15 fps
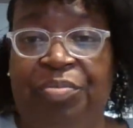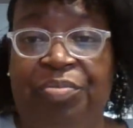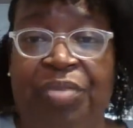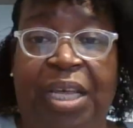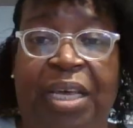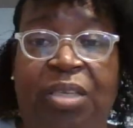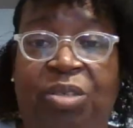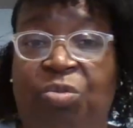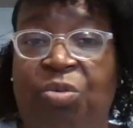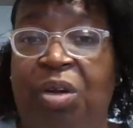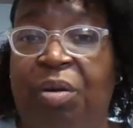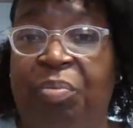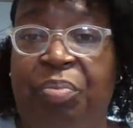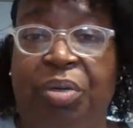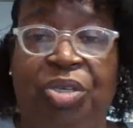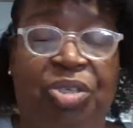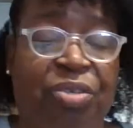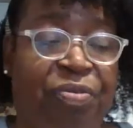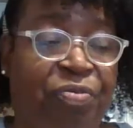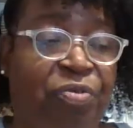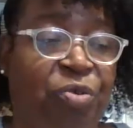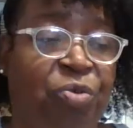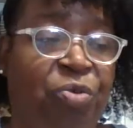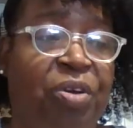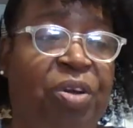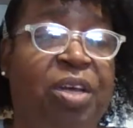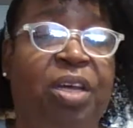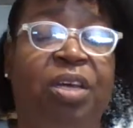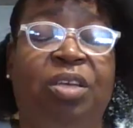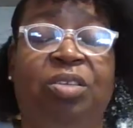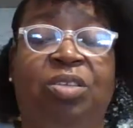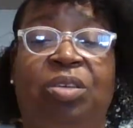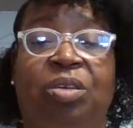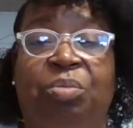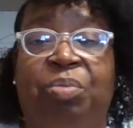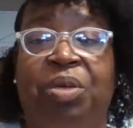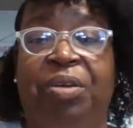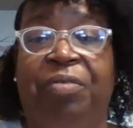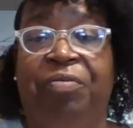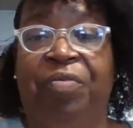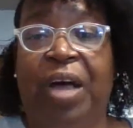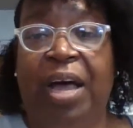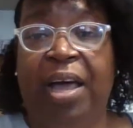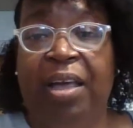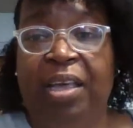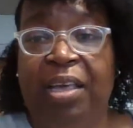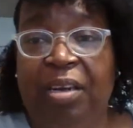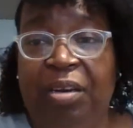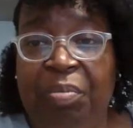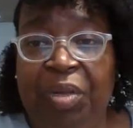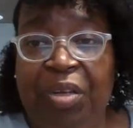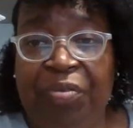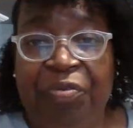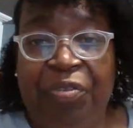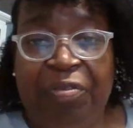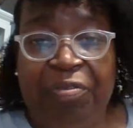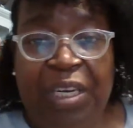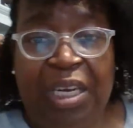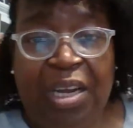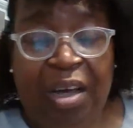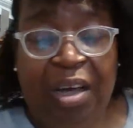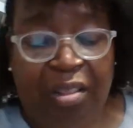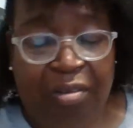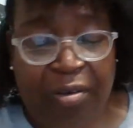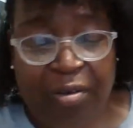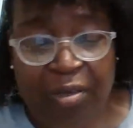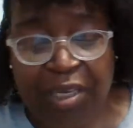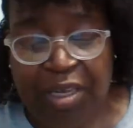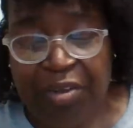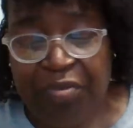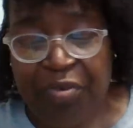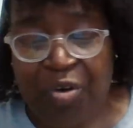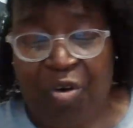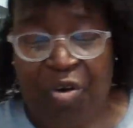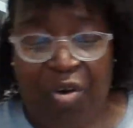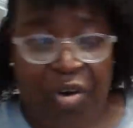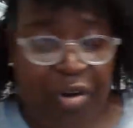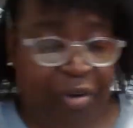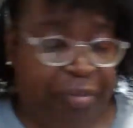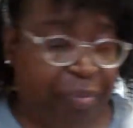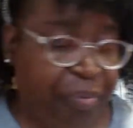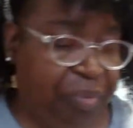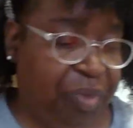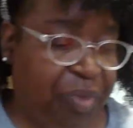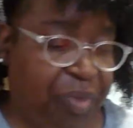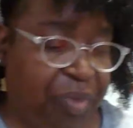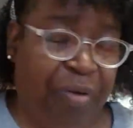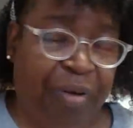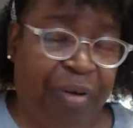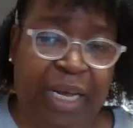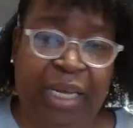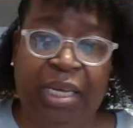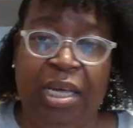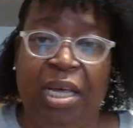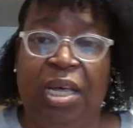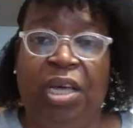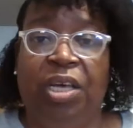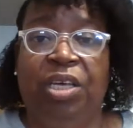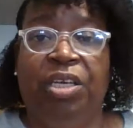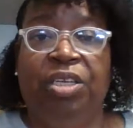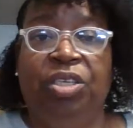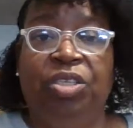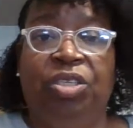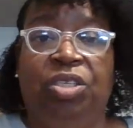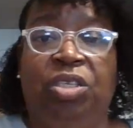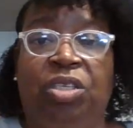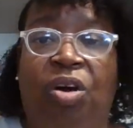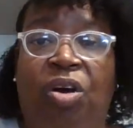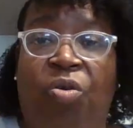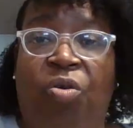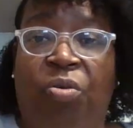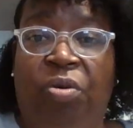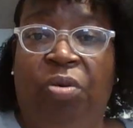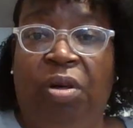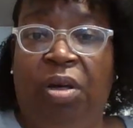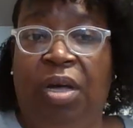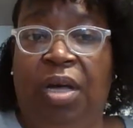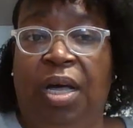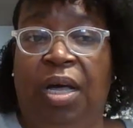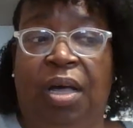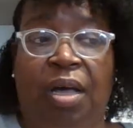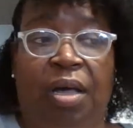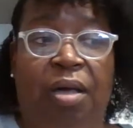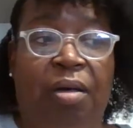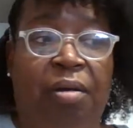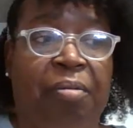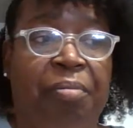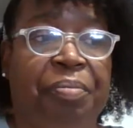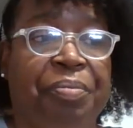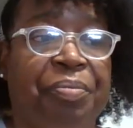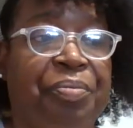That's what I'm pushing for. So it'll be a five, it'll be a $50 gift card. All right. So um,